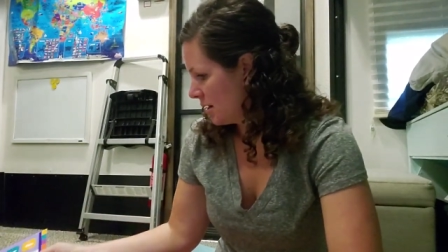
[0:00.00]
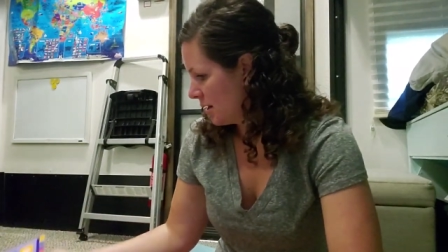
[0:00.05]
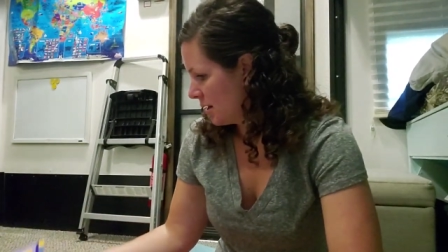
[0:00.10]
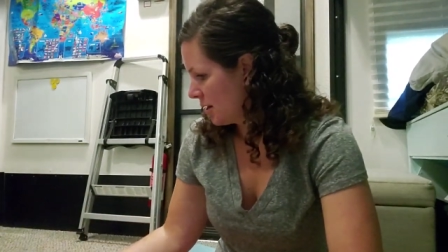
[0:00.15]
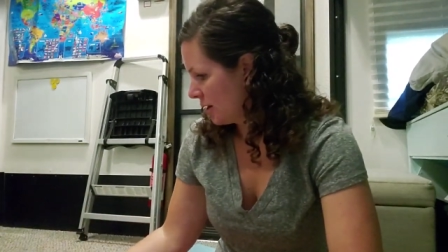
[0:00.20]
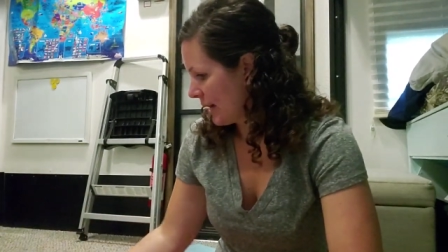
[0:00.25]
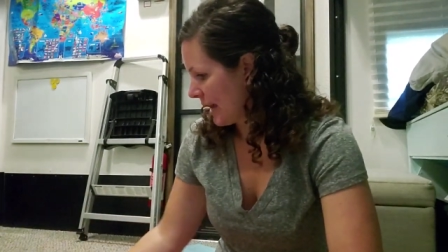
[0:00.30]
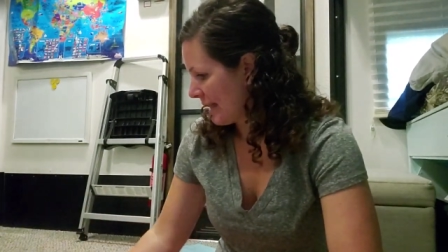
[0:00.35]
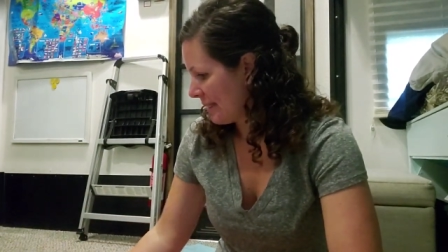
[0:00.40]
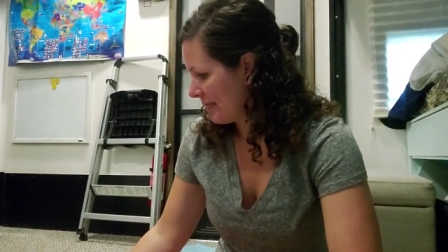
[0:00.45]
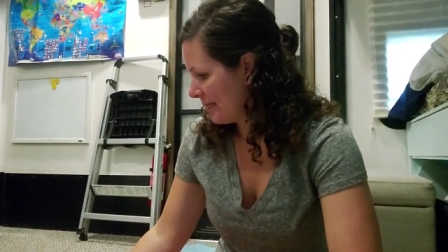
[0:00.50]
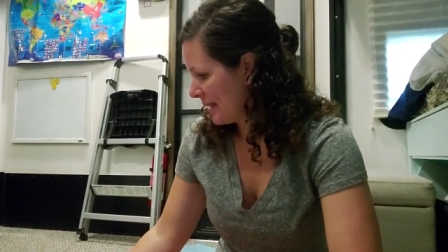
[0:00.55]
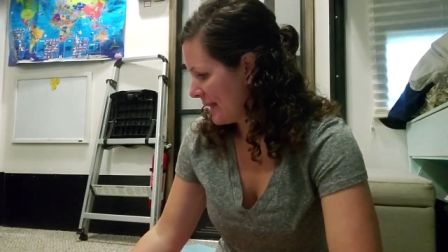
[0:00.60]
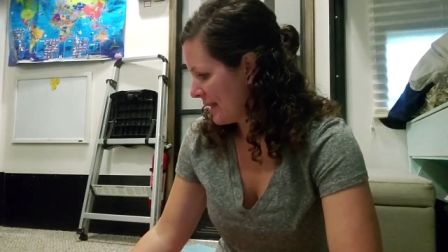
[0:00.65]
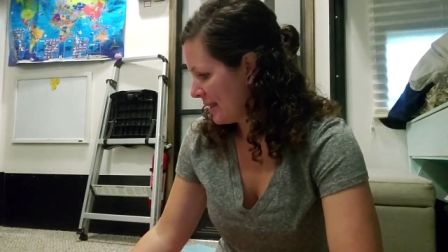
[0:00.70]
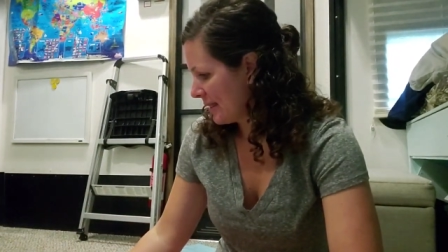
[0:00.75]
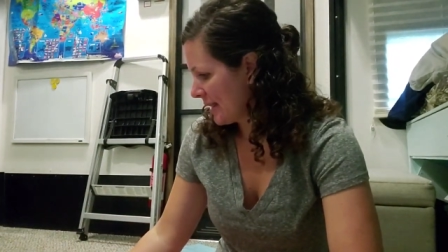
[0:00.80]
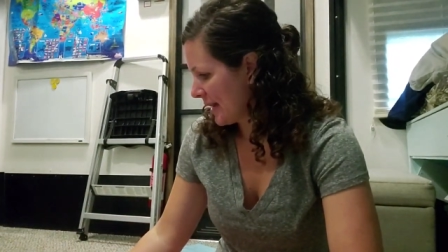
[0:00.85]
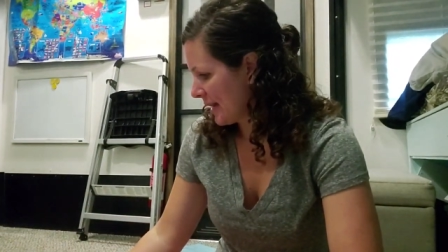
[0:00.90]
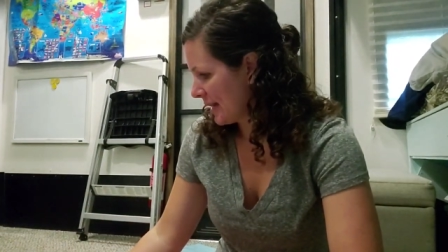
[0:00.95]
Okay, I
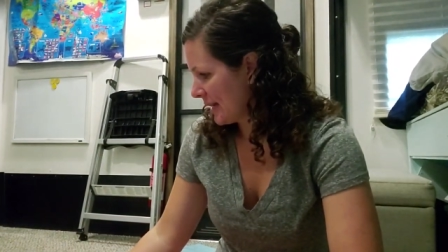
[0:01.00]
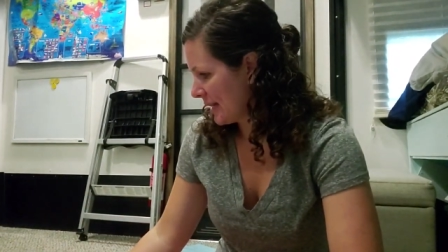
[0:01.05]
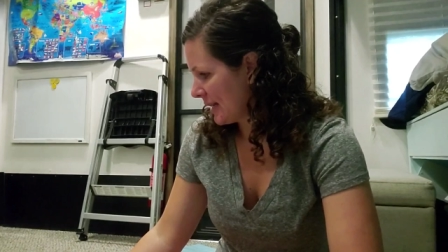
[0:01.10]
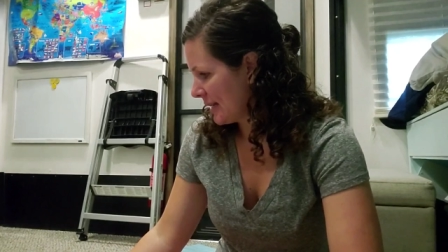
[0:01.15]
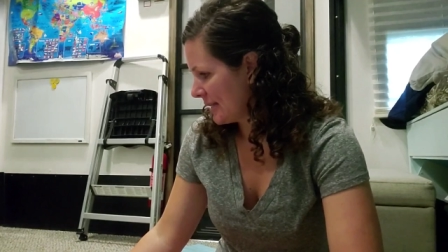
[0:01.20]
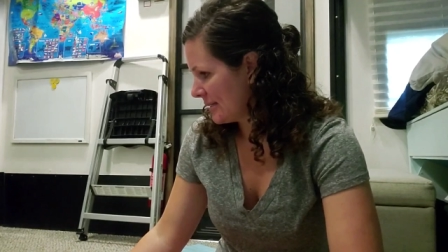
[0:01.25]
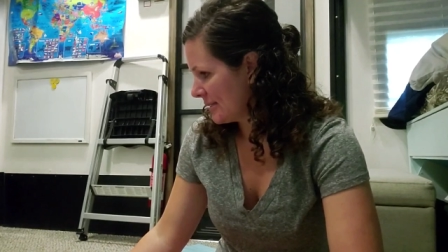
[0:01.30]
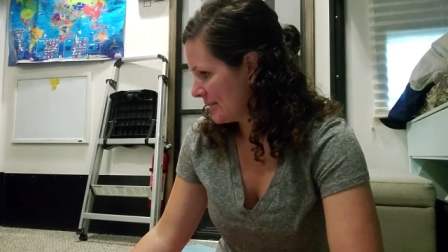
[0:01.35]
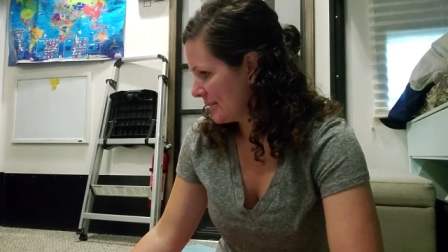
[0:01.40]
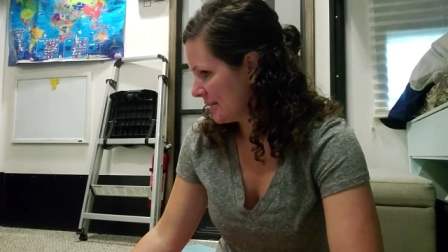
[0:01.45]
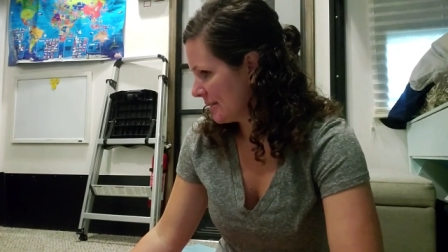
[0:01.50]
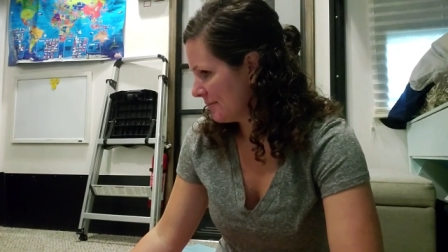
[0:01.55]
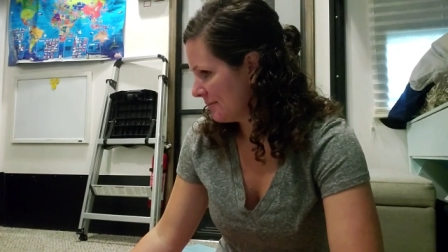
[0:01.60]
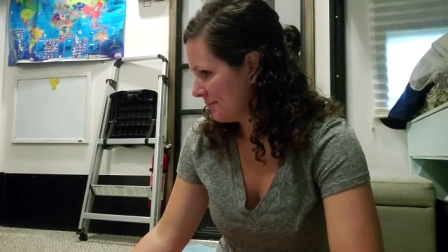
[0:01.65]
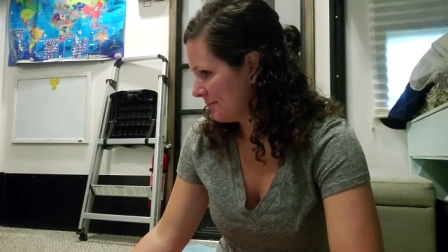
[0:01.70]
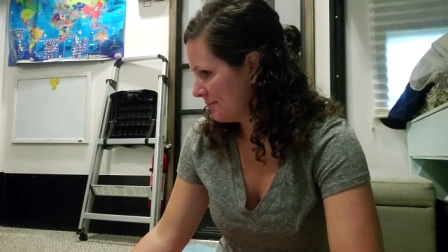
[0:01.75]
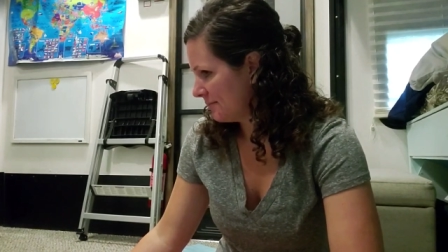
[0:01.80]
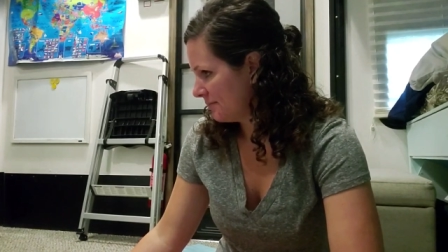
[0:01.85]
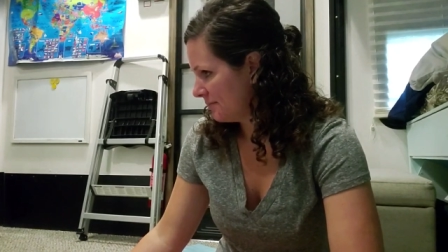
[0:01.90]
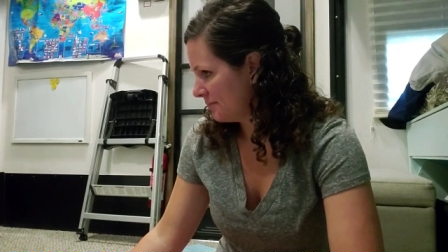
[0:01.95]
think that is
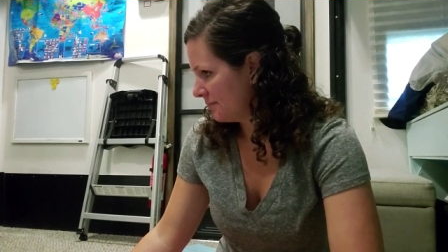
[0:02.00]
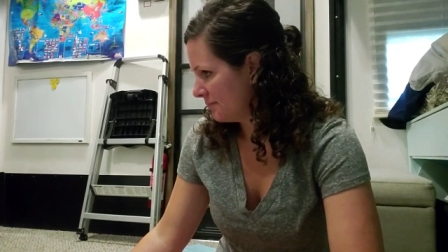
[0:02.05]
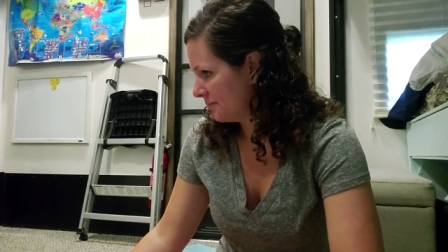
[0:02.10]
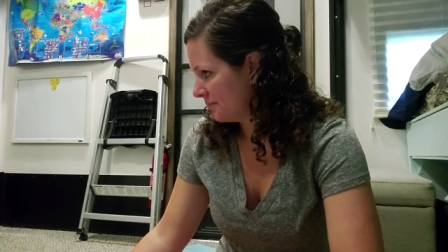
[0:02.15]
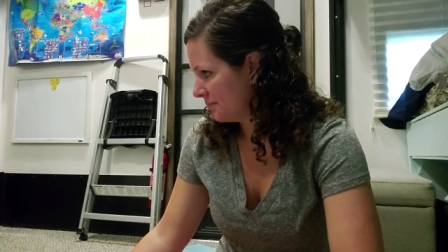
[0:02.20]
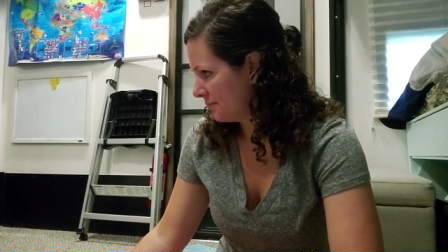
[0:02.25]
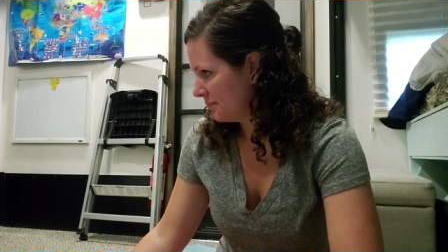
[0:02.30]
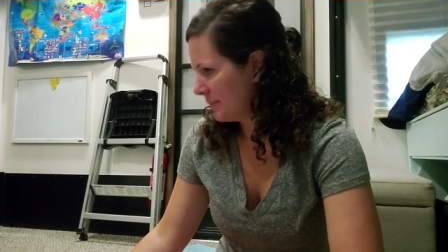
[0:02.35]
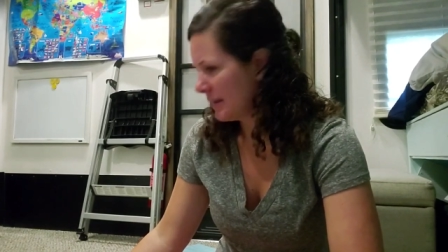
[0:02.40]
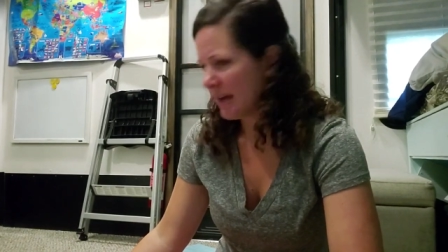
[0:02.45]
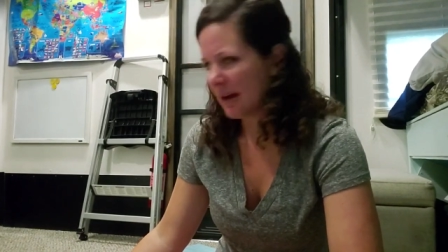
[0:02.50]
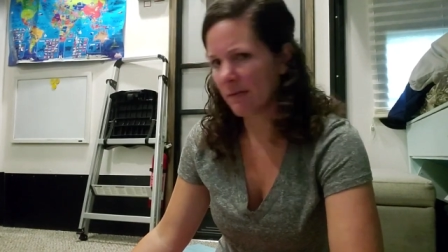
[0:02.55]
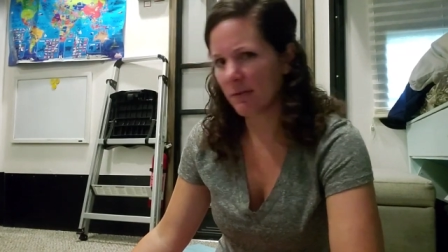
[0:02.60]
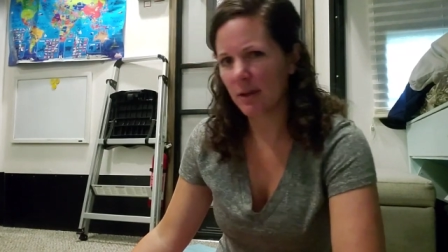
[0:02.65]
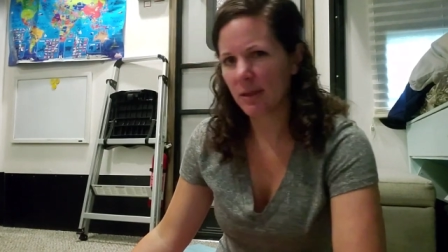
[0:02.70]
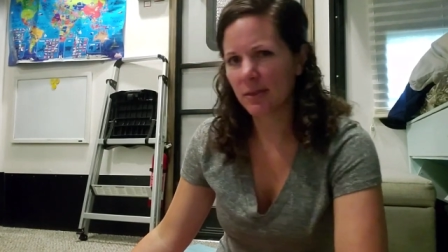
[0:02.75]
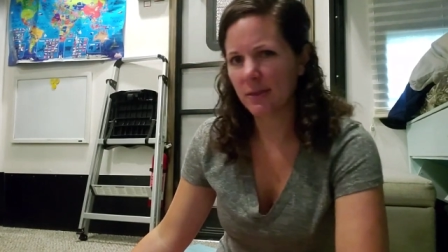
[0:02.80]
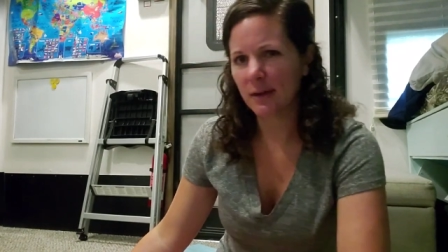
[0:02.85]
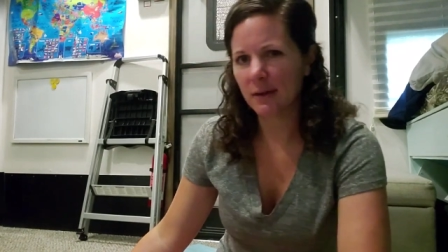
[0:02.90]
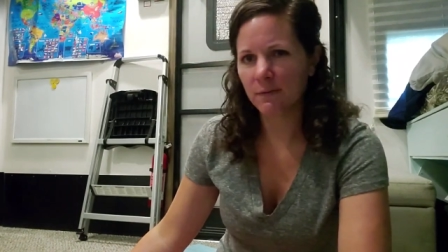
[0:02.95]

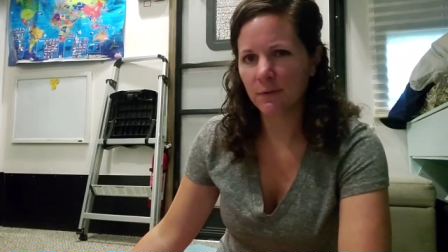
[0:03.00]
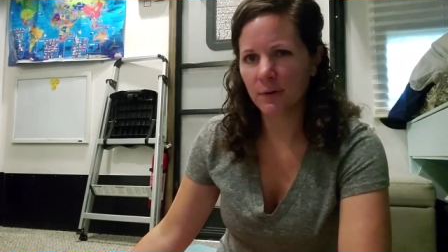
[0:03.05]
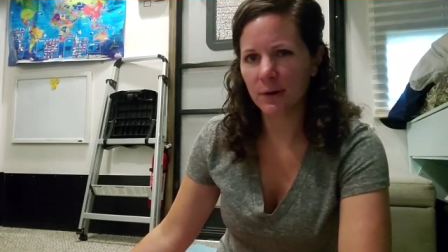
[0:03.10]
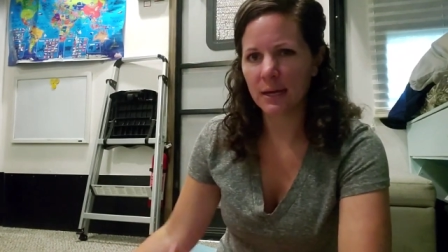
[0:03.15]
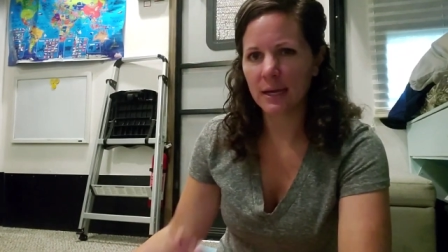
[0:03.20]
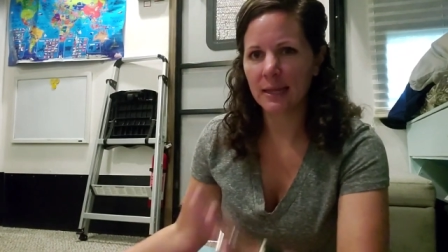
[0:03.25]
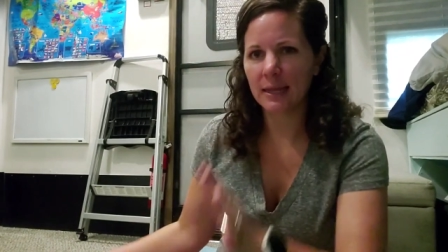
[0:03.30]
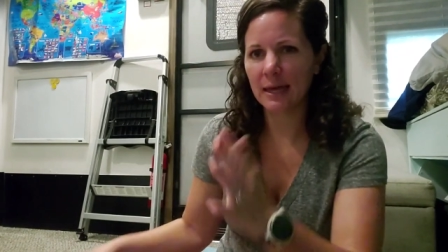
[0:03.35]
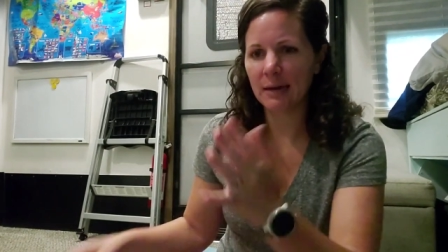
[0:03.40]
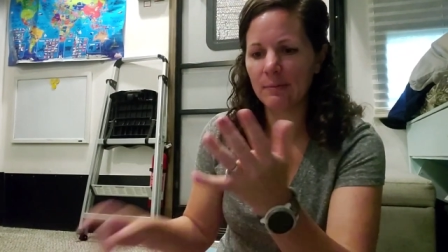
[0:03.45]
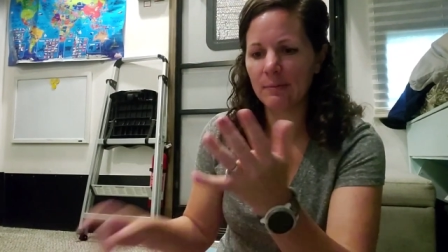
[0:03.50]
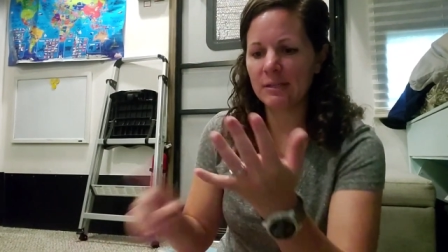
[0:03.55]
everything for E L A.